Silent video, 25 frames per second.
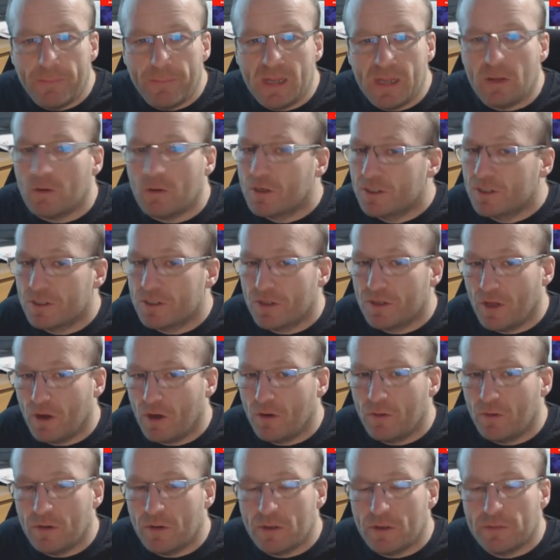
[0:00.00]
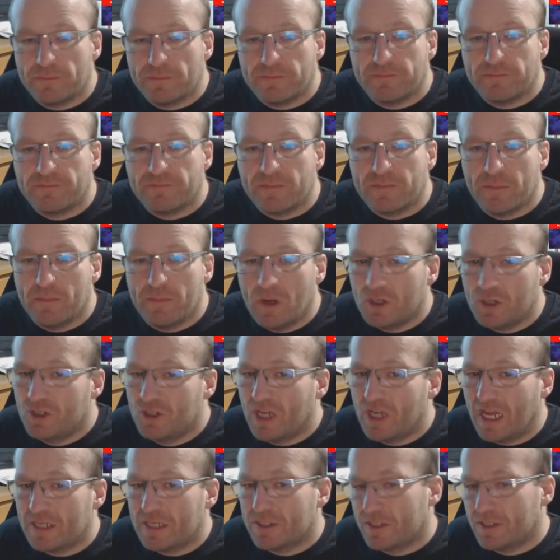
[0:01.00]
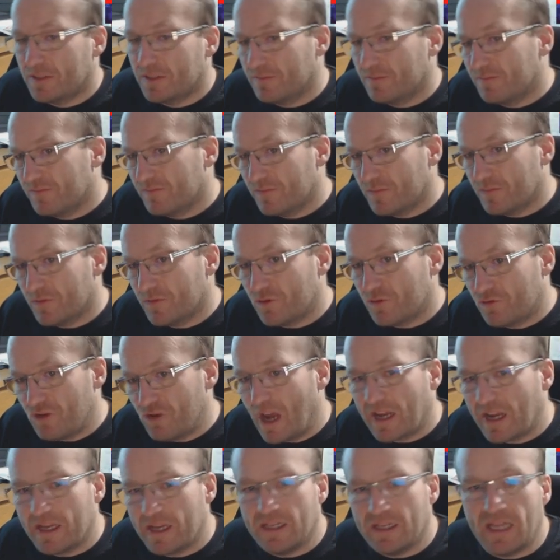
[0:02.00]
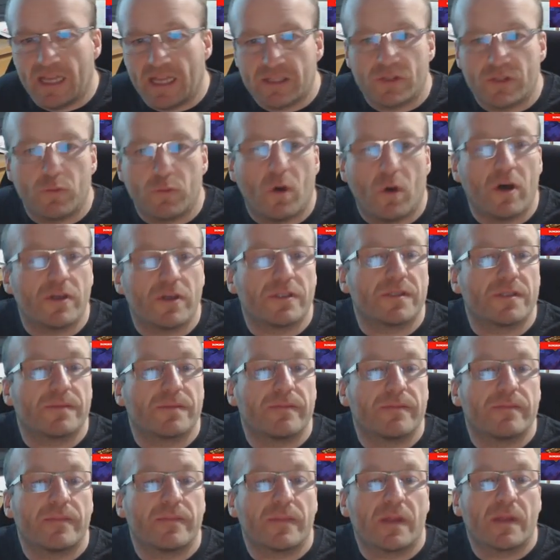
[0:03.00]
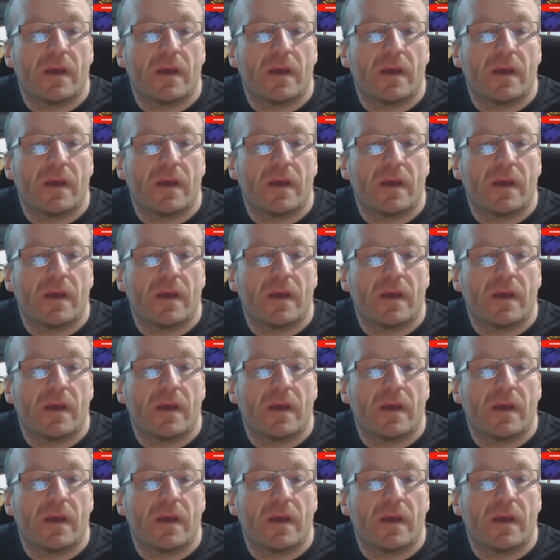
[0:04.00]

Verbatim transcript: milked though, much as Dragonlance was,